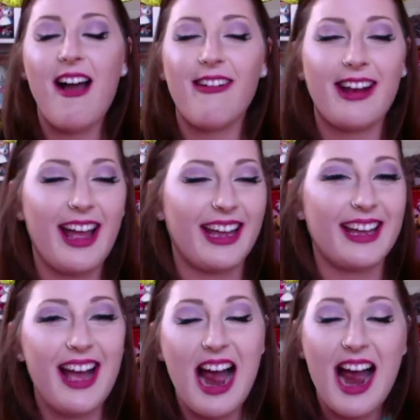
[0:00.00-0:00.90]
Okay,
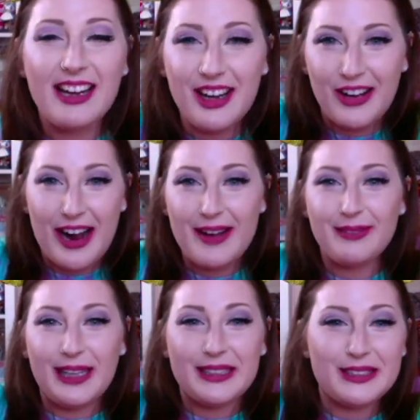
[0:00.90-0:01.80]
I know, I'm
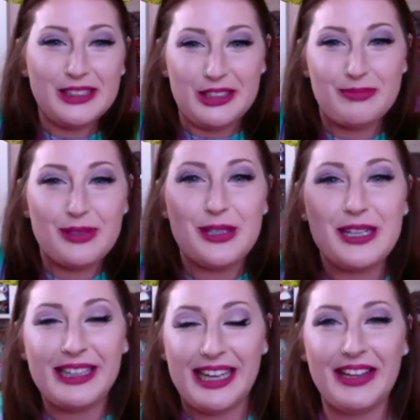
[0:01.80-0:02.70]
like super
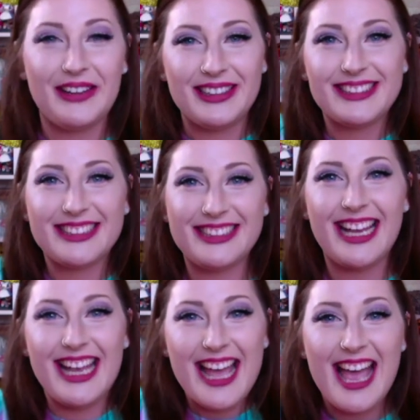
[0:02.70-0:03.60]
neon
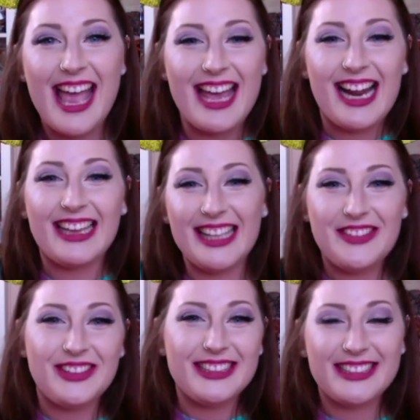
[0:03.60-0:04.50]
today and I
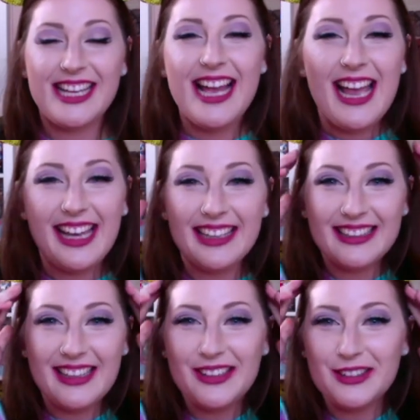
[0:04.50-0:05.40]
love it. And I
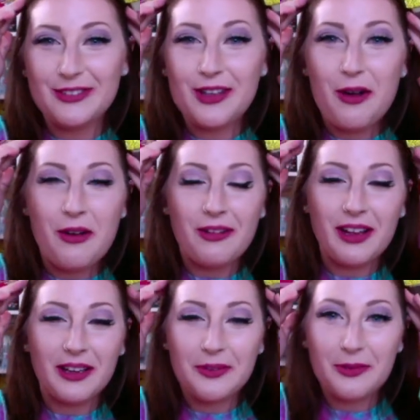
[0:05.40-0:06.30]
love
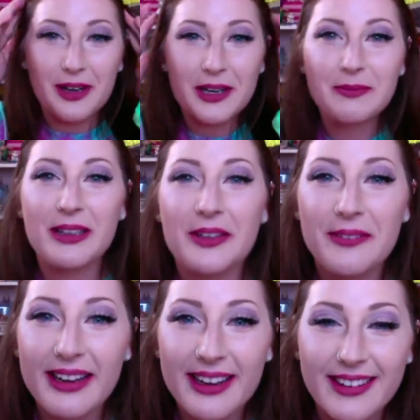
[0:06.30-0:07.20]
like wearing my new
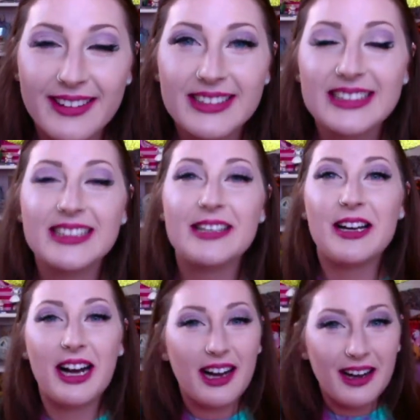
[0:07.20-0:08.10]
ears.
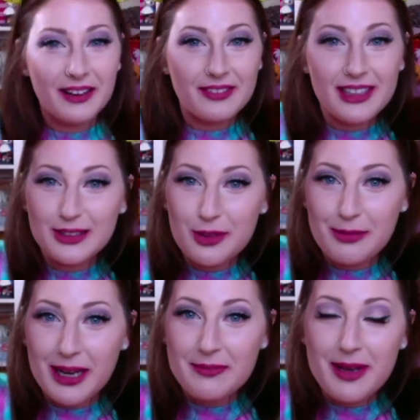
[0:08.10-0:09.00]
These were
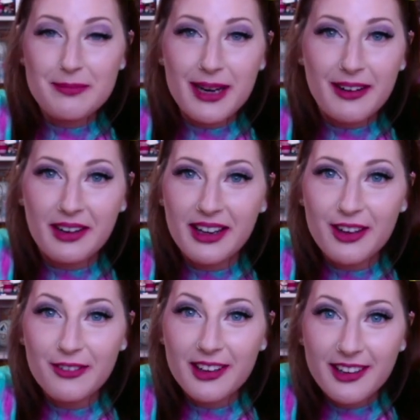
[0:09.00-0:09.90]
made by Mary
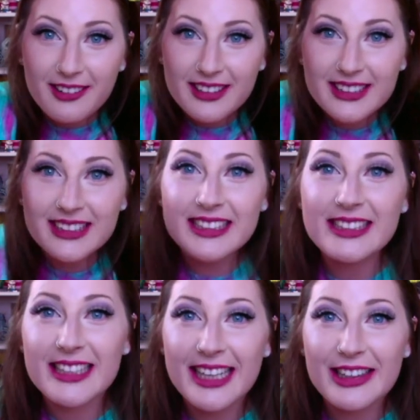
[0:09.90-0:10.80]
over there at the
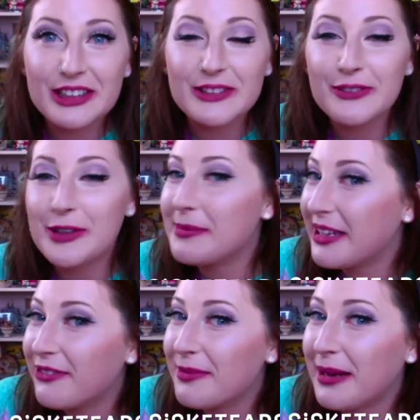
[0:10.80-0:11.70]
Sisketeers for
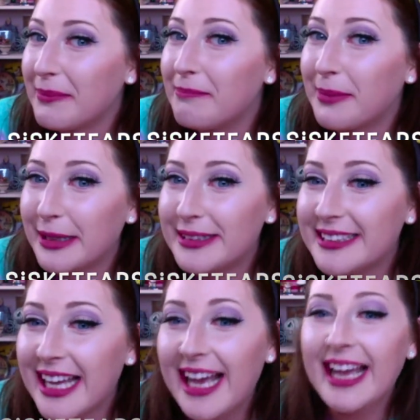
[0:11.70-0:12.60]
me for my
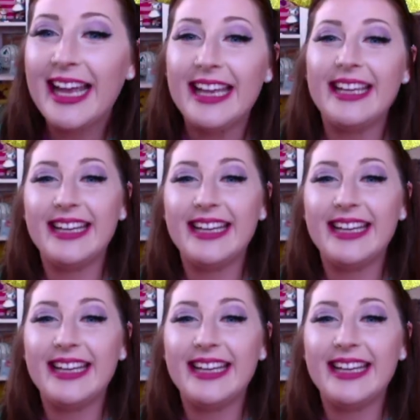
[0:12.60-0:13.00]
birthday.